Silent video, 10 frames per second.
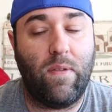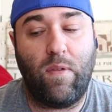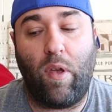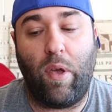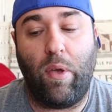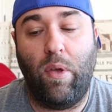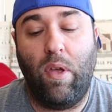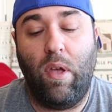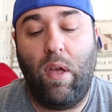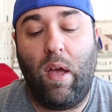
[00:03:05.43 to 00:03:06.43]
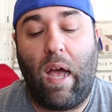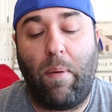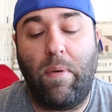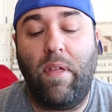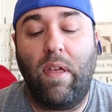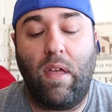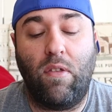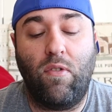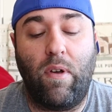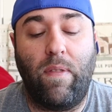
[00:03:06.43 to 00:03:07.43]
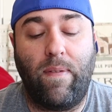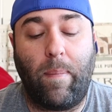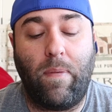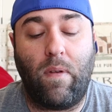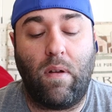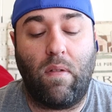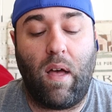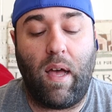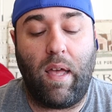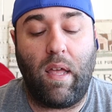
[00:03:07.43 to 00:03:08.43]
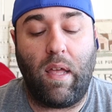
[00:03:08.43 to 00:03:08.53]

So I really enjoyed this episode a lot.